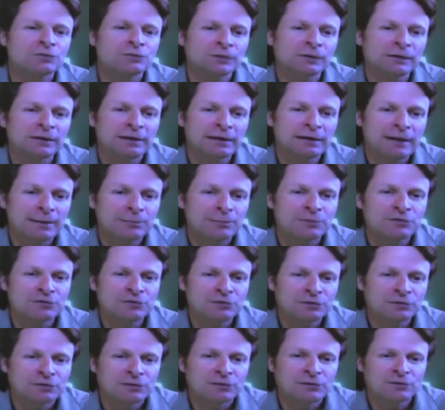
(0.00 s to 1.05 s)
really an
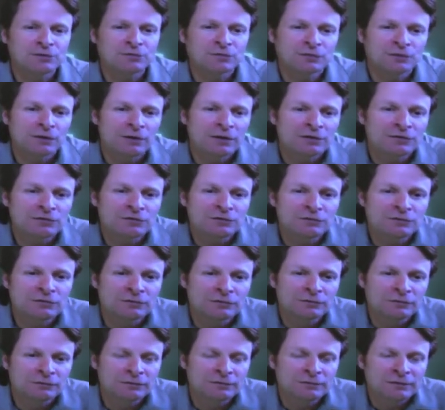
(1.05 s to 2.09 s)
opportunity for us
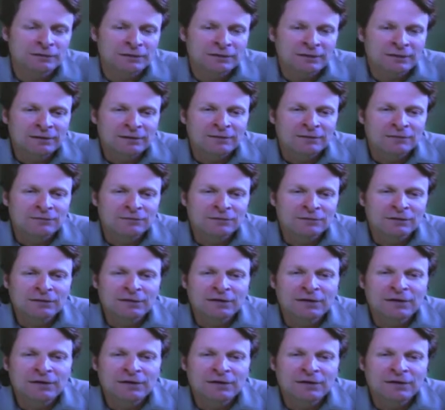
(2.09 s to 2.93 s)
to really